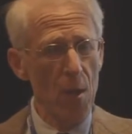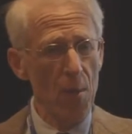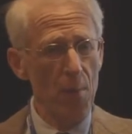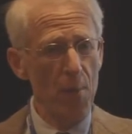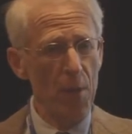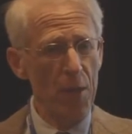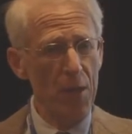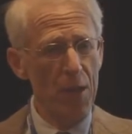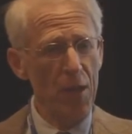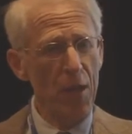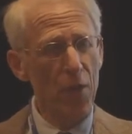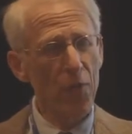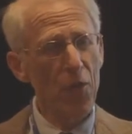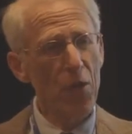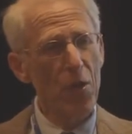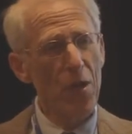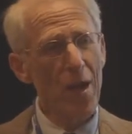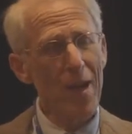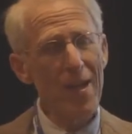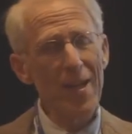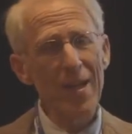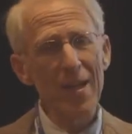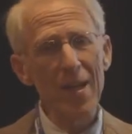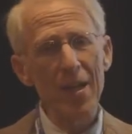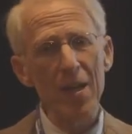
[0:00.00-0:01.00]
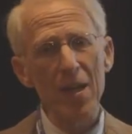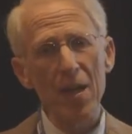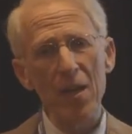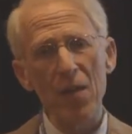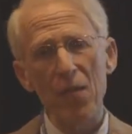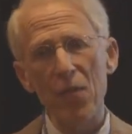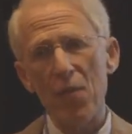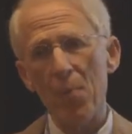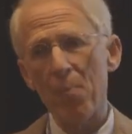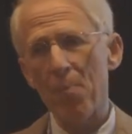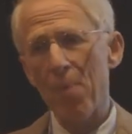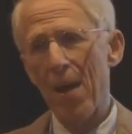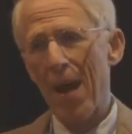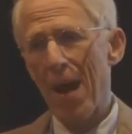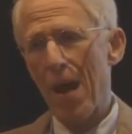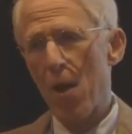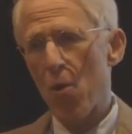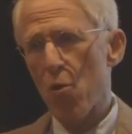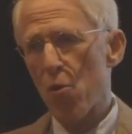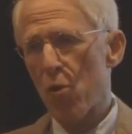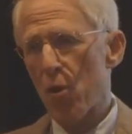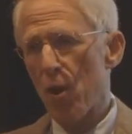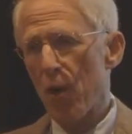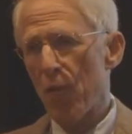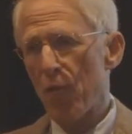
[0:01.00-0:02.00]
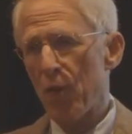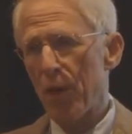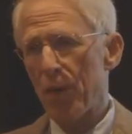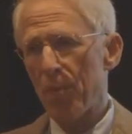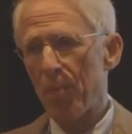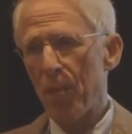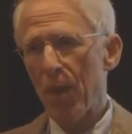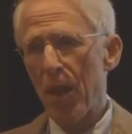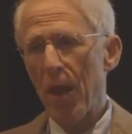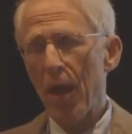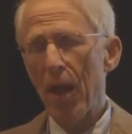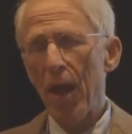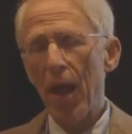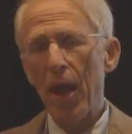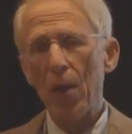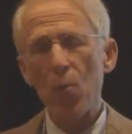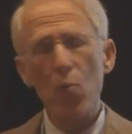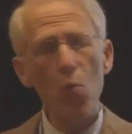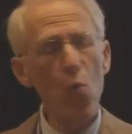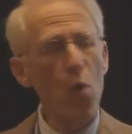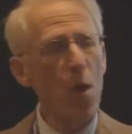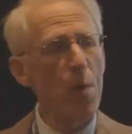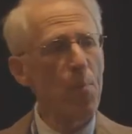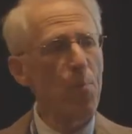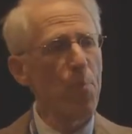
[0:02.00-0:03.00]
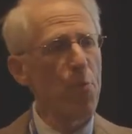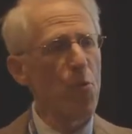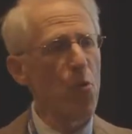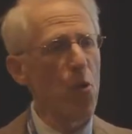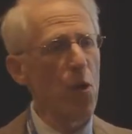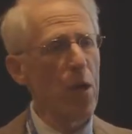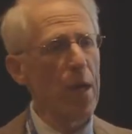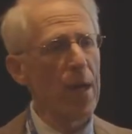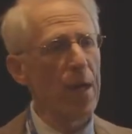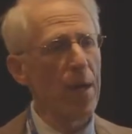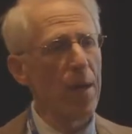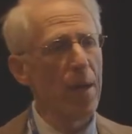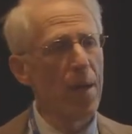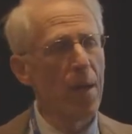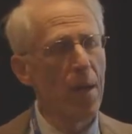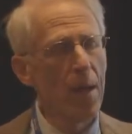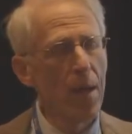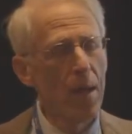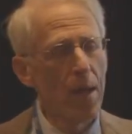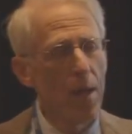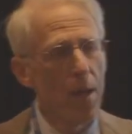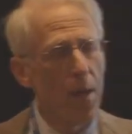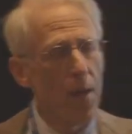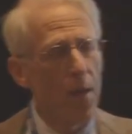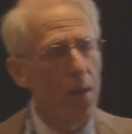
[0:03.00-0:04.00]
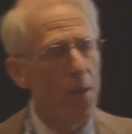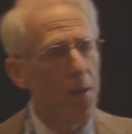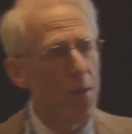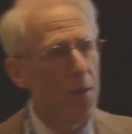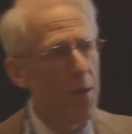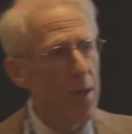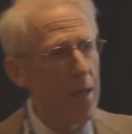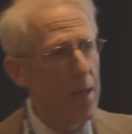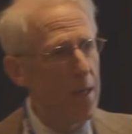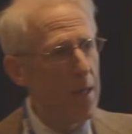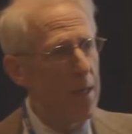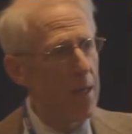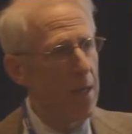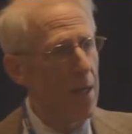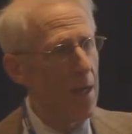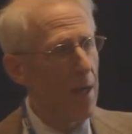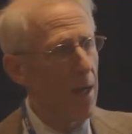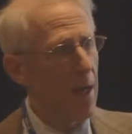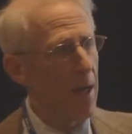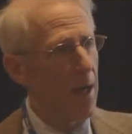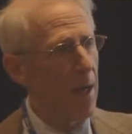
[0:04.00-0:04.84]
But to give you an idea of the power of it, at one point, the